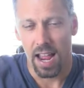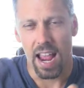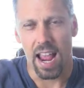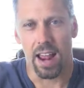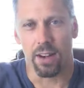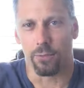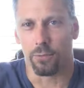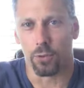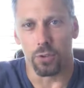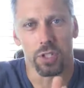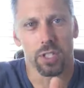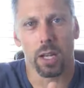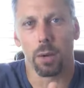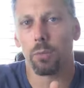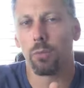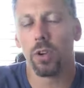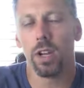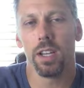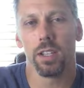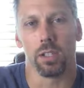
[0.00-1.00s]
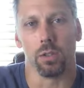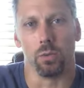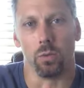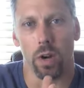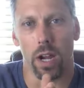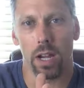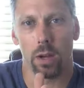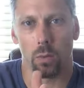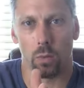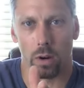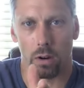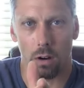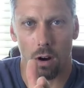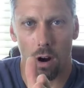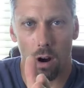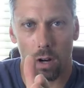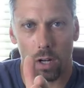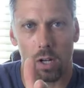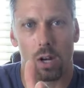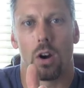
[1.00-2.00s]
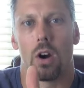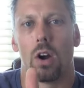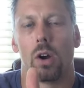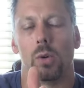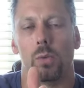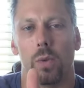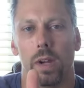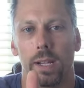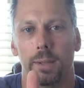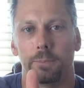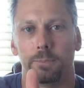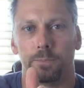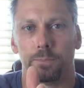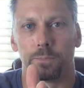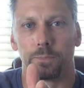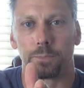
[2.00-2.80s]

And for some reason, right where our car went,